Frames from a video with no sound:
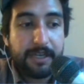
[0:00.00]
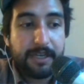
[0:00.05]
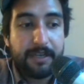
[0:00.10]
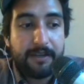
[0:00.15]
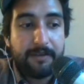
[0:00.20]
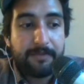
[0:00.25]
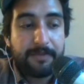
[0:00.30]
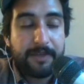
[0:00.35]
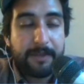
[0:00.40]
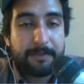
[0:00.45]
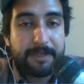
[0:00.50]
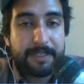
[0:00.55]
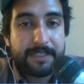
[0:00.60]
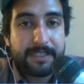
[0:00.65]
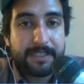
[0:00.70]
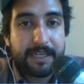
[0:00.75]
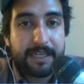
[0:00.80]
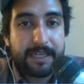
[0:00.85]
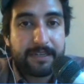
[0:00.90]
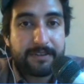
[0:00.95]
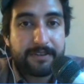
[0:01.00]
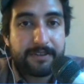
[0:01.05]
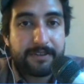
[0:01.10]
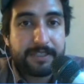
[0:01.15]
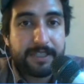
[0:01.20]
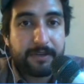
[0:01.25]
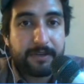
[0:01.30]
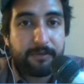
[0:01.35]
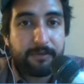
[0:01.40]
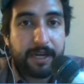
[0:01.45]
That being said, I can
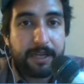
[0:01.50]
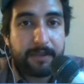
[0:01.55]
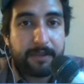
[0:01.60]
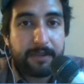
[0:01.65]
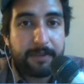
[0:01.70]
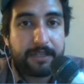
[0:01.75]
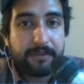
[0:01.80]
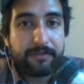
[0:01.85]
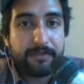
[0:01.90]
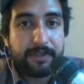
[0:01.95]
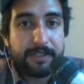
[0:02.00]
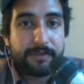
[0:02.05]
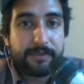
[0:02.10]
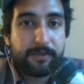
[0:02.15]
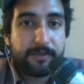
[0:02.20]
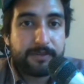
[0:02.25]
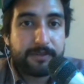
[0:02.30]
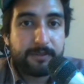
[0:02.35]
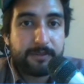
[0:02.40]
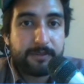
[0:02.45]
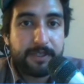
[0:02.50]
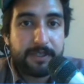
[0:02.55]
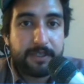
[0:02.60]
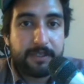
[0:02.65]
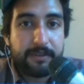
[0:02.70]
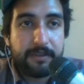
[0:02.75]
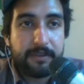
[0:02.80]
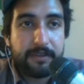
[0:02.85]
understand why America fans would also be,